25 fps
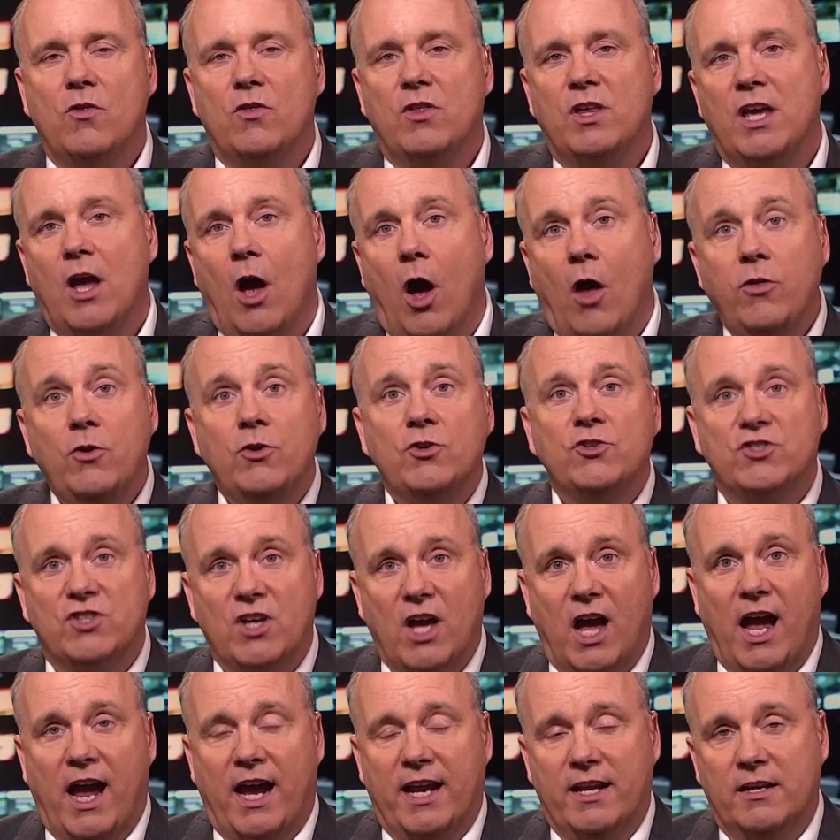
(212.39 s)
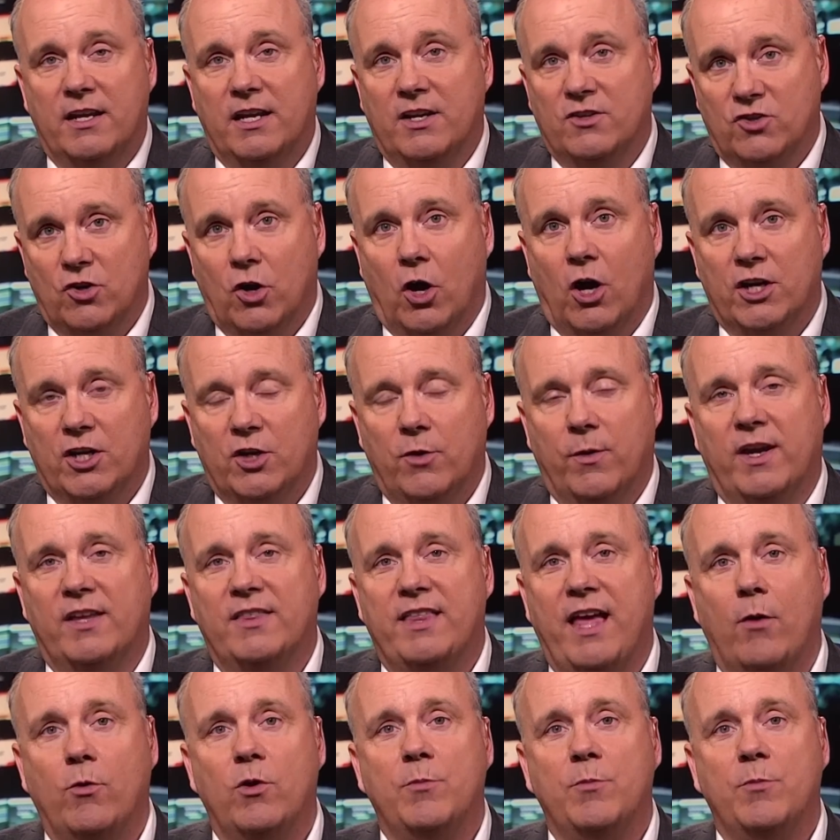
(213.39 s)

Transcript: The other side is arguing,